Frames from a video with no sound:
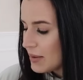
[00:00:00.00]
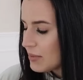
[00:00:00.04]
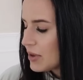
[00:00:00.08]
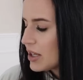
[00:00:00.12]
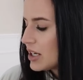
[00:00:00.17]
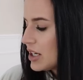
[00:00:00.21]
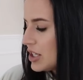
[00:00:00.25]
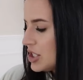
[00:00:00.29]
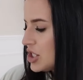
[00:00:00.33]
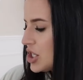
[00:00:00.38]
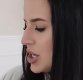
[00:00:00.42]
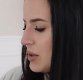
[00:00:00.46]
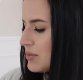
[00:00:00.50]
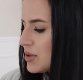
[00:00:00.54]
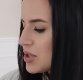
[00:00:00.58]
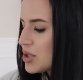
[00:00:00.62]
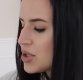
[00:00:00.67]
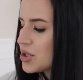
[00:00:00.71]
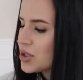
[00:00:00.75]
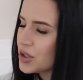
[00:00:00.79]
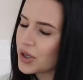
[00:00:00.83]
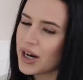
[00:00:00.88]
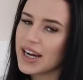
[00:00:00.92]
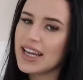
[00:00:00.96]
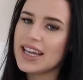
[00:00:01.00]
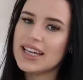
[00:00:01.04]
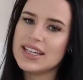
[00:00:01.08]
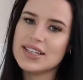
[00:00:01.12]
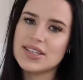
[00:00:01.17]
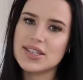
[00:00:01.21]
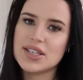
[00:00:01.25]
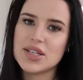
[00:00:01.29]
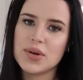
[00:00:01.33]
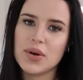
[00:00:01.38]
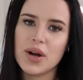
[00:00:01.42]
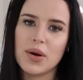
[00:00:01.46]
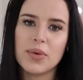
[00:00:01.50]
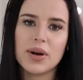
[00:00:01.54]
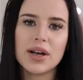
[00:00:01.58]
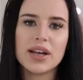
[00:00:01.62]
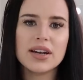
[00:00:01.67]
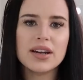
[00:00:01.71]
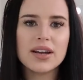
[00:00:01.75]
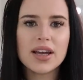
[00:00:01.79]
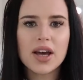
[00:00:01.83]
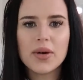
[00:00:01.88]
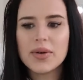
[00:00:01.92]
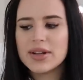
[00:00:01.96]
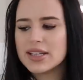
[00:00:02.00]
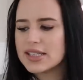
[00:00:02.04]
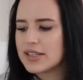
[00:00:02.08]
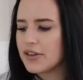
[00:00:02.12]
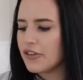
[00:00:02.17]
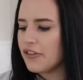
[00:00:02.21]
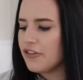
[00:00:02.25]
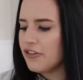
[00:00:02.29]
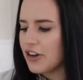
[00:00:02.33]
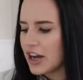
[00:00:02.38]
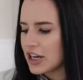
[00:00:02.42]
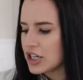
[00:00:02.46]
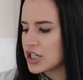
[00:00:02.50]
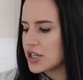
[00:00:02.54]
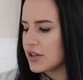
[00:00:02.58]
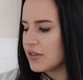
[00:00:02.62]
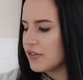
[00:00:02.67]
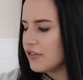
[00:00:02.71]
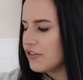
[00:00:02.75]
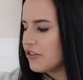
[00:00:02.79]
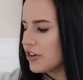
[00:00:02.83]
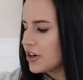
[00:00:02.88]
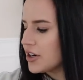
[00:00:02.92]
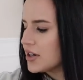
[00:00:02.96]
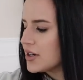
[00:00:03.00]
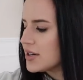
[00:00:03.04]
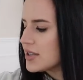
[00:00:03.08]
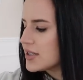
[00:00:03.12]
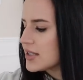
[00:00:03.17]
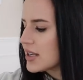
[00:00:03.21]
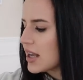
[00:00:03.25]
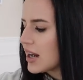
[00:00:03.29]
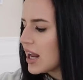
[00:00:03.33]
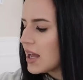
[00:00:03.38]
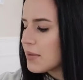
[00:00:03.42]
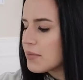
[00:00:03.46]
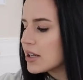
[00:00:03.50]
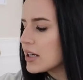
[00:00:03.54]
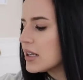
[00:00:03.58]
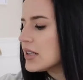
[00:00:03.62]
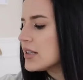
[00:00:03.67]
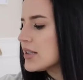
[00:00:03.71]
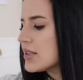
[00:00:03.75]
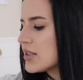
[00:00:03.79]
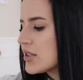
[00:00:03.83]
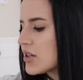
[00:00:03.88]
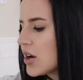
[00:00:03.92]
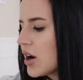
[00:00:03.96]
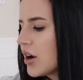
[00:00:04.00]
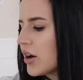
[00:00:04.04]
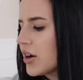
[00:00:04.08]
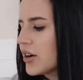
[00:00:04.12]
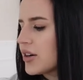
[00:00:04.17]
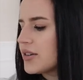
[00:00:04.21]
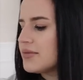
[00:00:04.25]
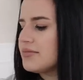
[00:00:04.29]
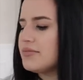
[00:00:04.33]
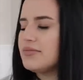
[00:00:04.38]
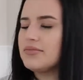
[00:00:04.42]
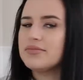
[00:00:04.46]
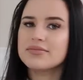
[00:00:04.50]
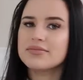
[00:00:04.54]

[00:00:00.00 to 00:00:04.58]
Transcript: am gonna jump straight into it. We're gonna go into fashion first, and I'm gonna start